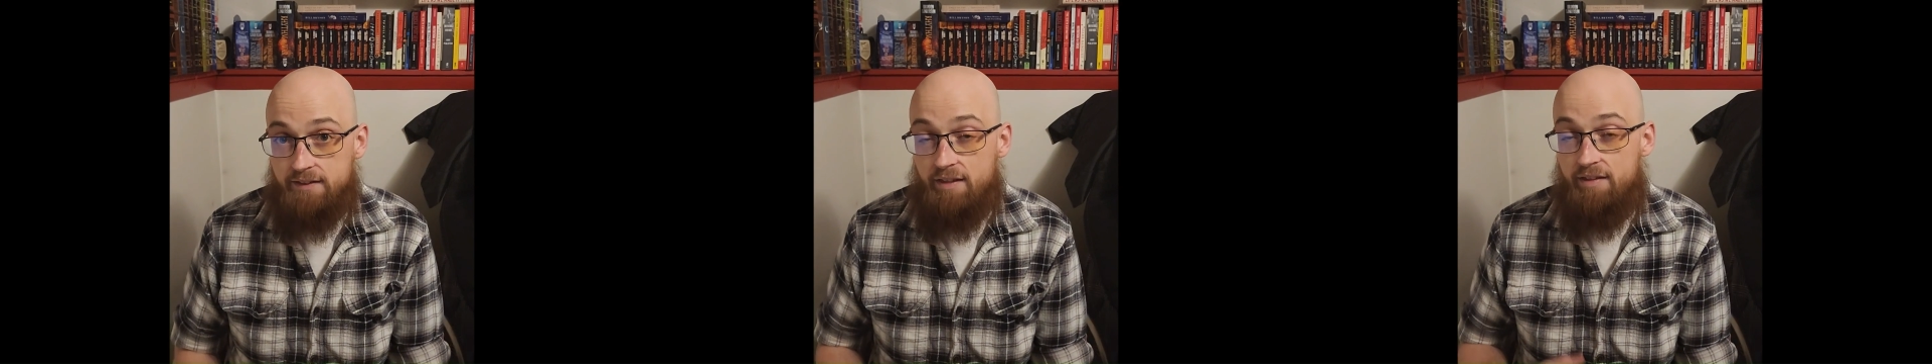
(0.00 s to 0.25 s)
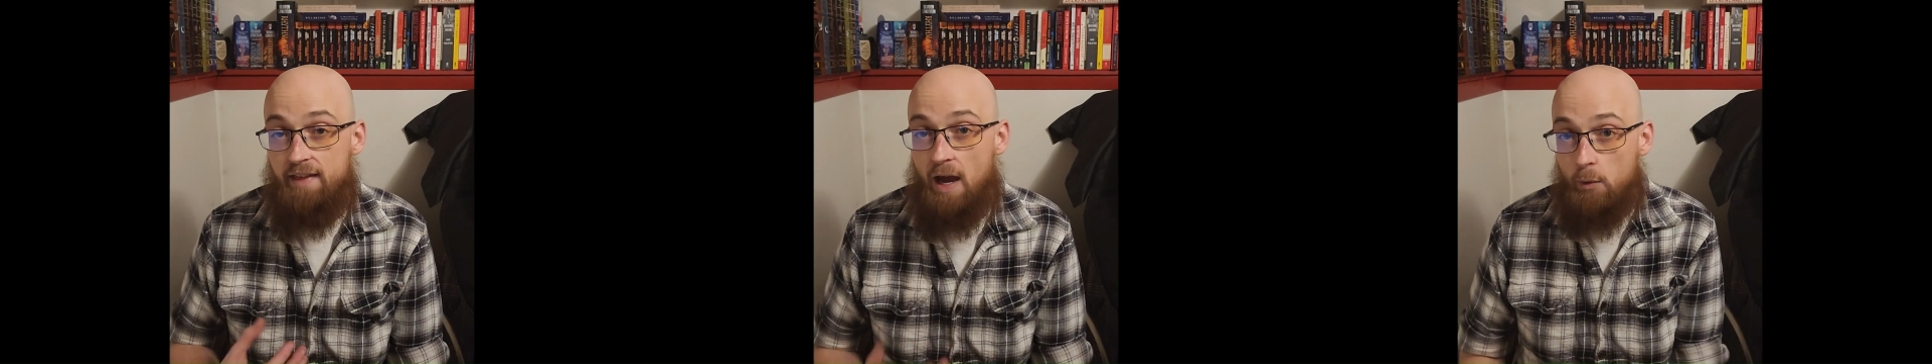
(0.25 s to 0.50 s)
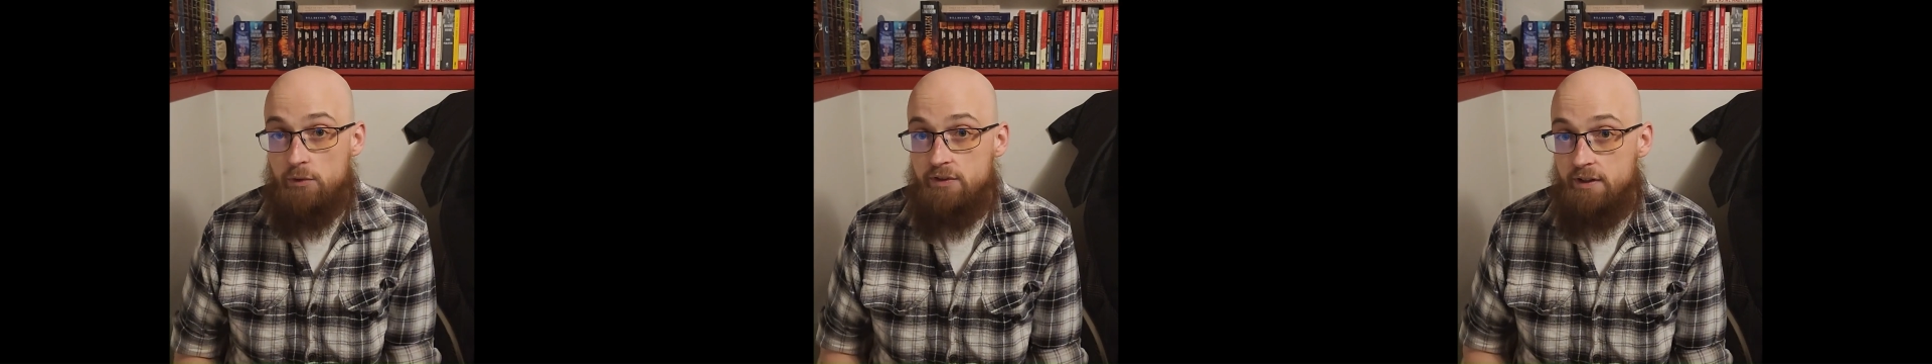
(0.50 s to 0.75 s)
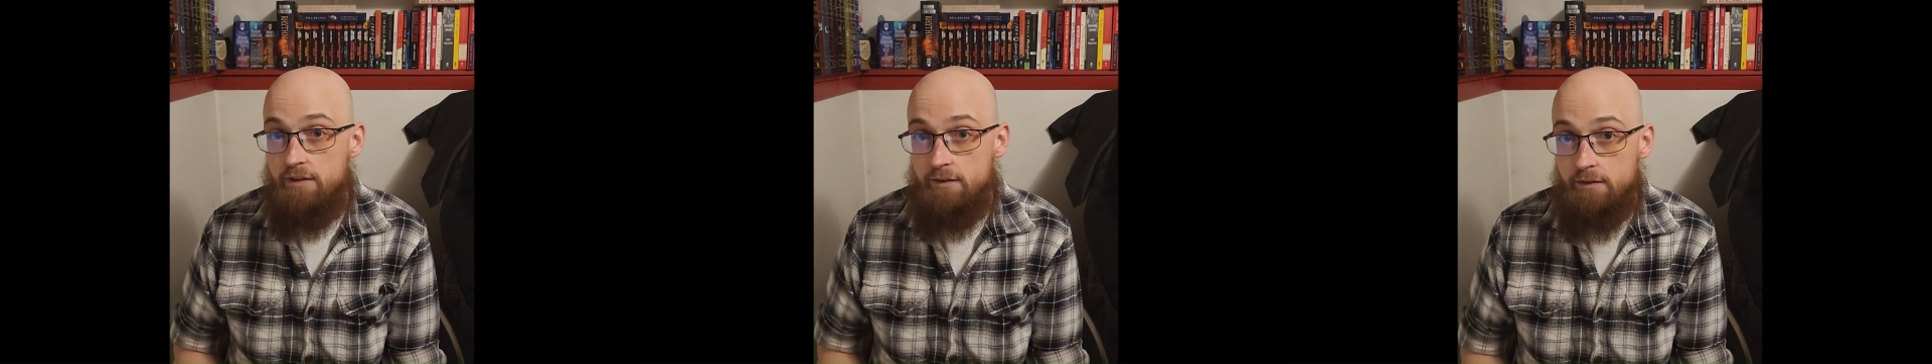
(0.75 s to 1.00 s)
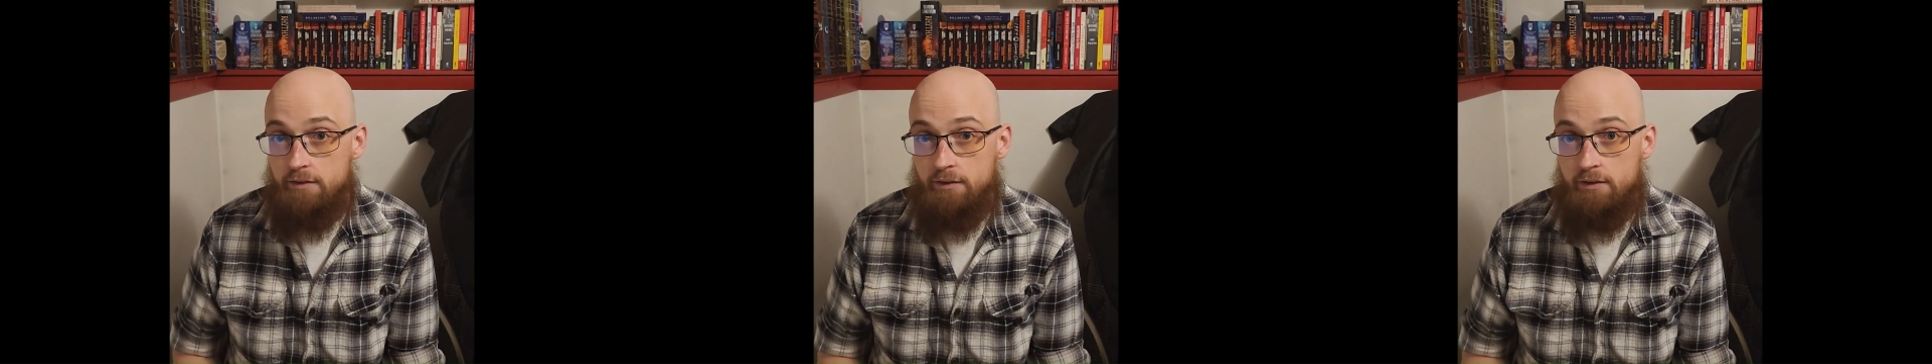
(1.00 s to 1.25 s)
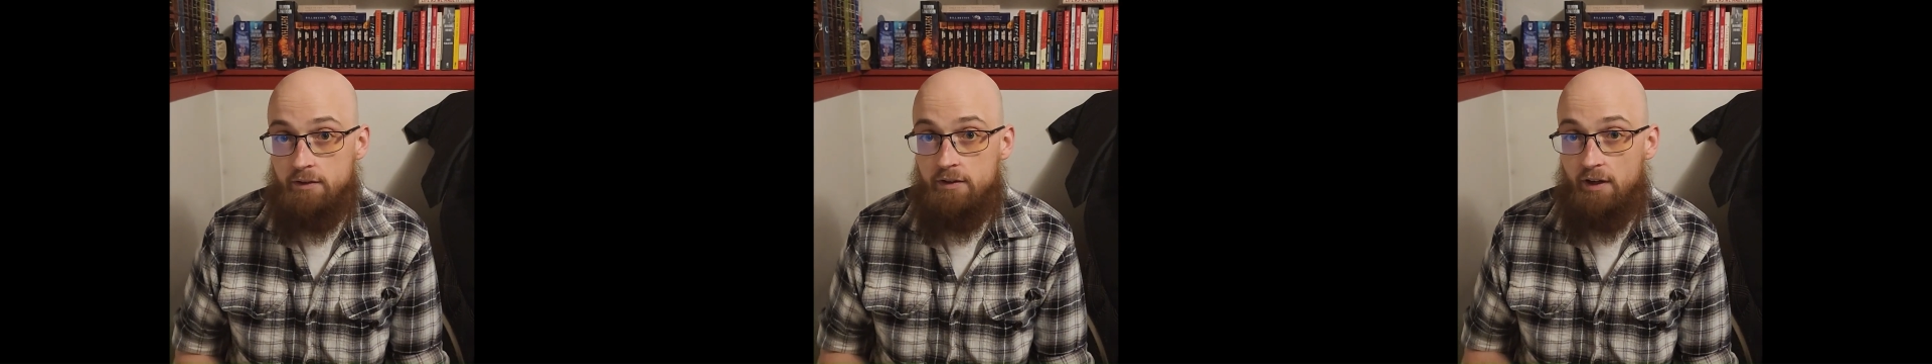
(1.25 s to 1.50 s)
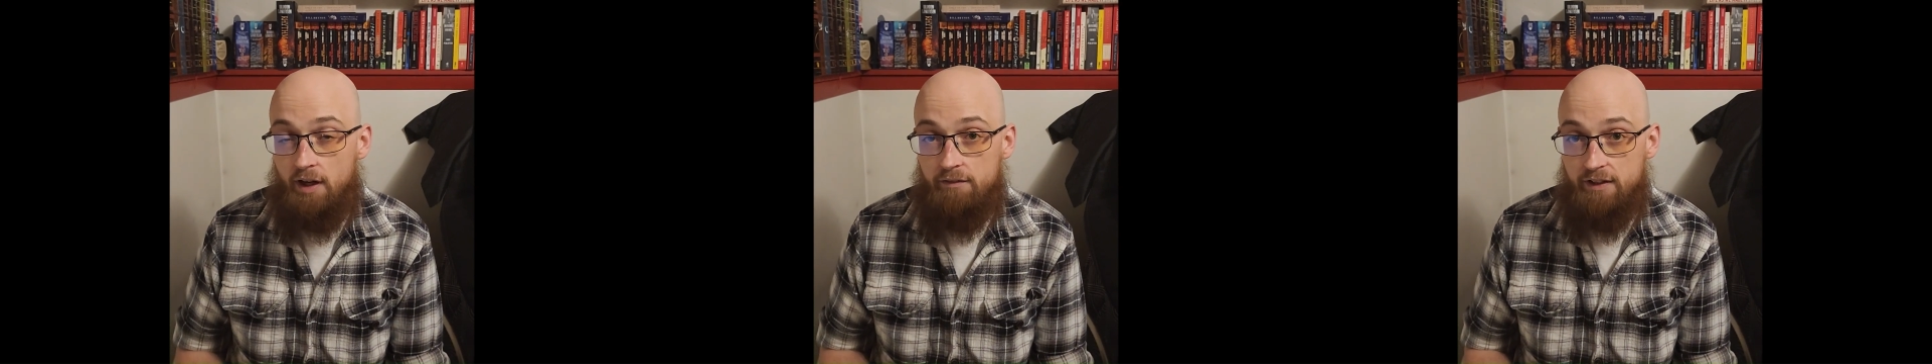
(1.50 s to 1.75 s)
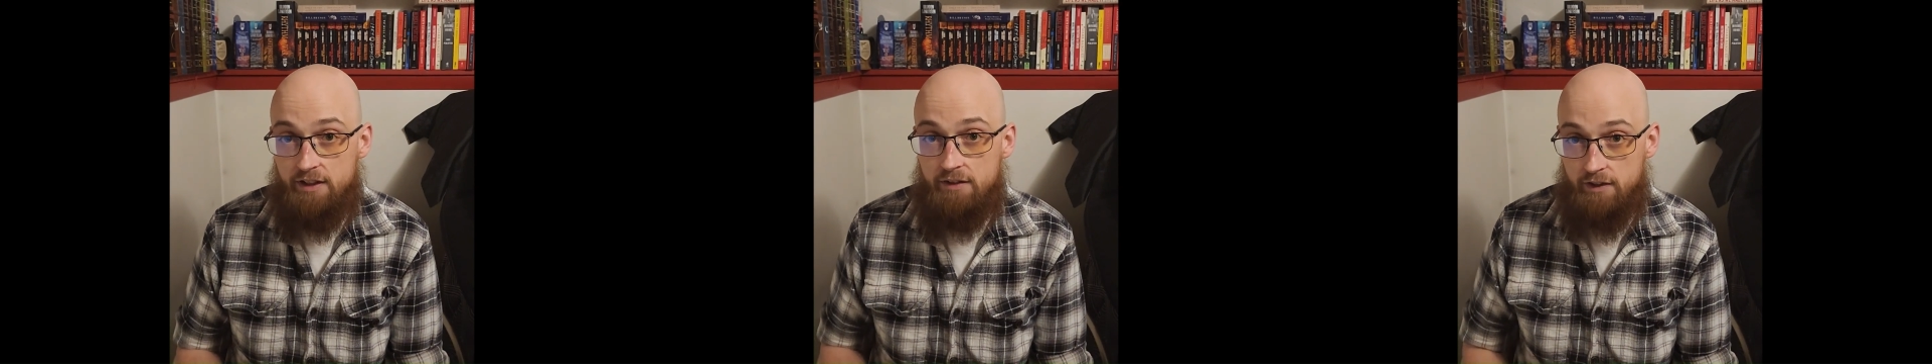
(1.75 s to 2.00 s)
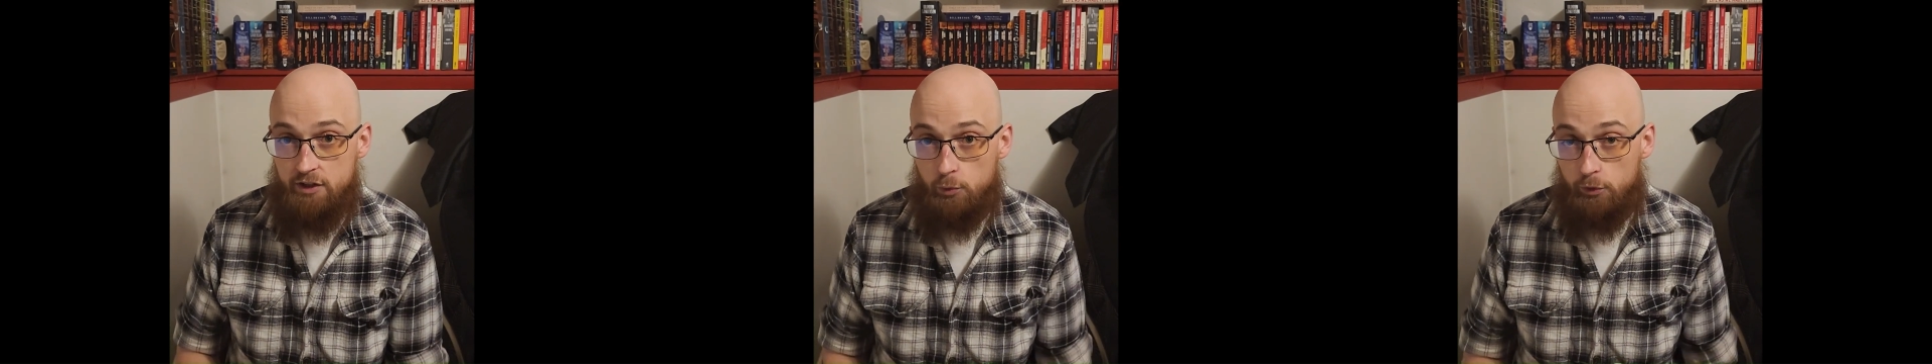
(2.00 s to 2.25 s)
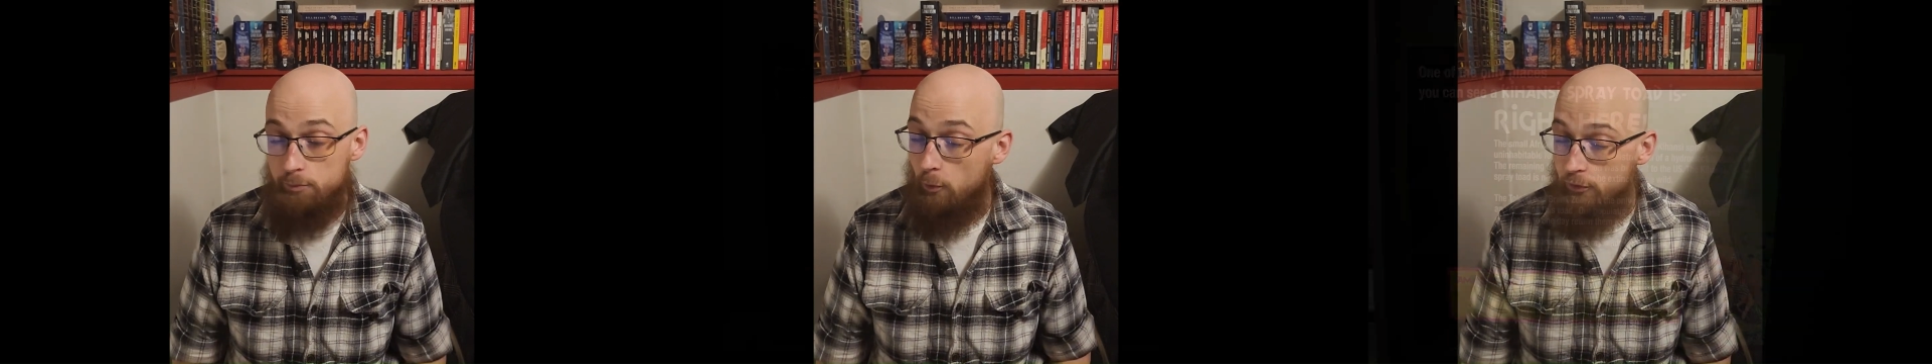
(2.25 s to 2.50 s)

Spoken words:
thousands of individuals, most